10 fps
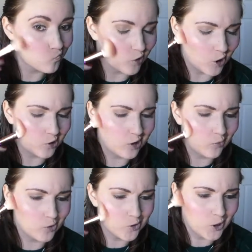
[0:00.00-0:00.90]
Did I say
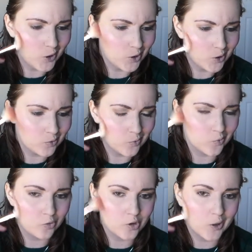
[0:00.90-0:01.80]
what shade this is? This
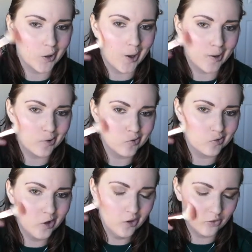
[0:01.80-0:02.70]
is a shade
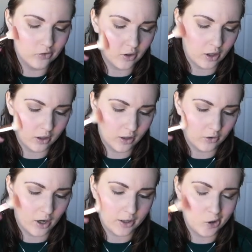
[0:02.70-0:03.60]
Goddess. This a
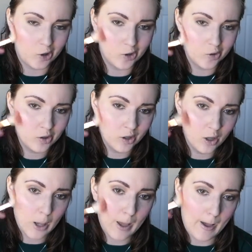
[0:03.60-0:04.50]
Color Icon
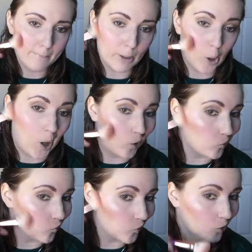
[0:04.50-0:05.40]

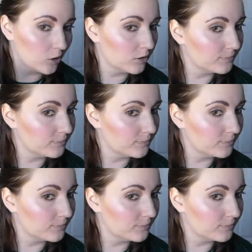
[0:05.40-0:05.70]
bronzer.